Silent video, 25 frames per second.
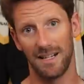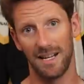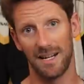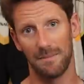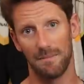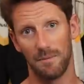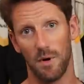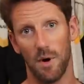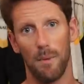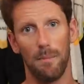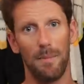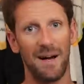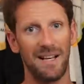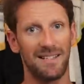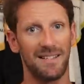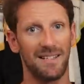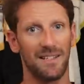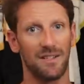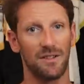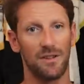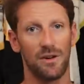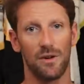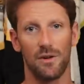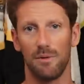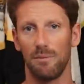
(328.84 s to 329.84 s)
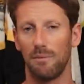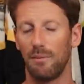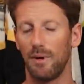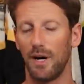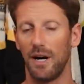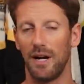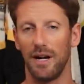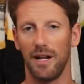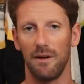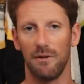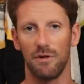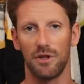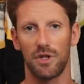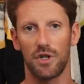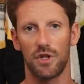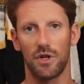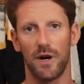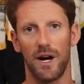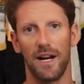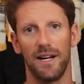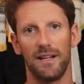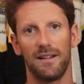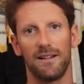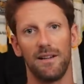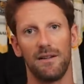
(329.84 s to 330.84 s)
get more passing zone. But it was
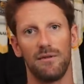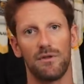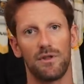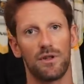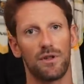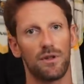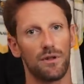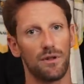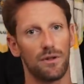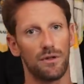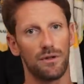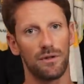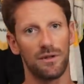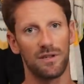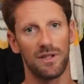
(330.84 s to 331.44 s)
great, it was good to